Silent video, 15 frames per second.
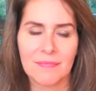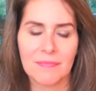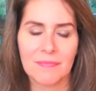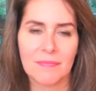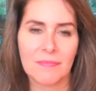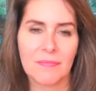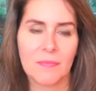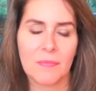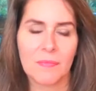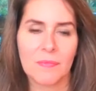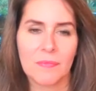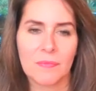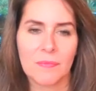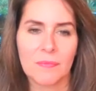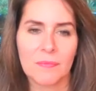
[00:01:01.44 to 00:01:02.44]

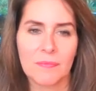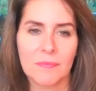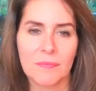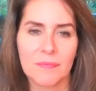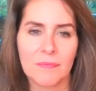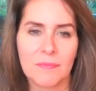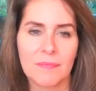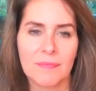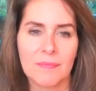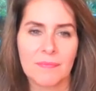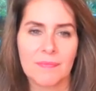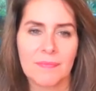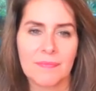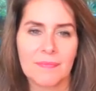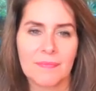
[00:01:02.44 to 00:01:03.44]

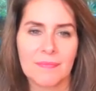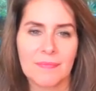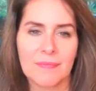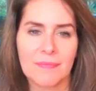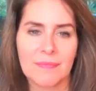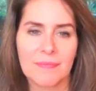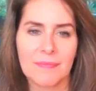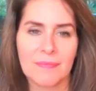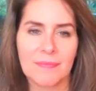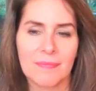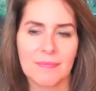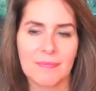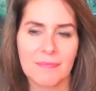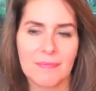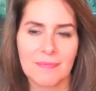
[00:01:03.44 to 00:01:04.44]

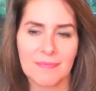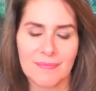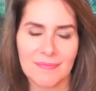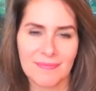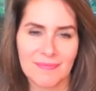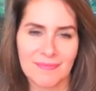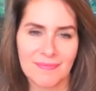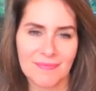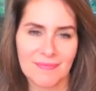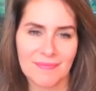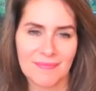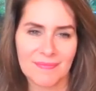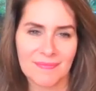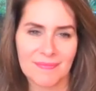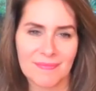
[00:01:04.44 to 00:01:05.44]

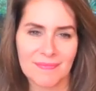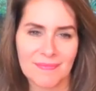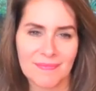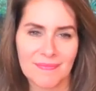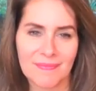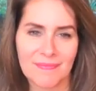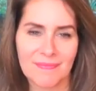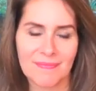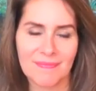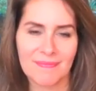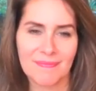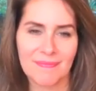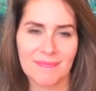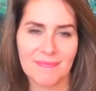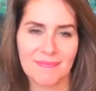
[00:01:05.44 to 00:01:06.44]

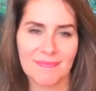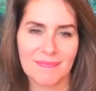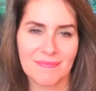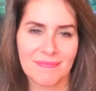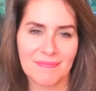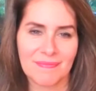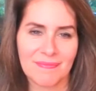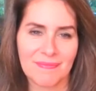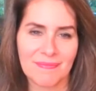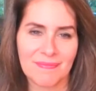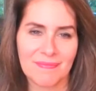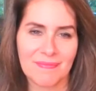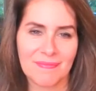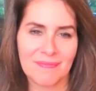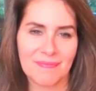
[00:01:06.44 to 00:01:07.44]

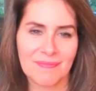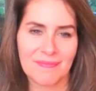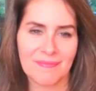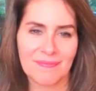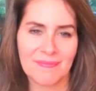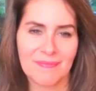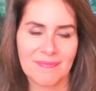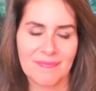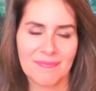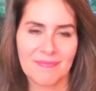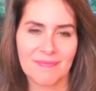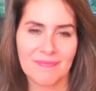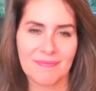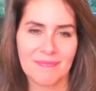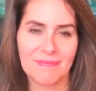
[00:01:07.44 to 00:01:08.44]

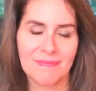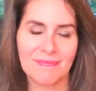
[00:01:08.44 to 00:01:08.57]
(not speaking)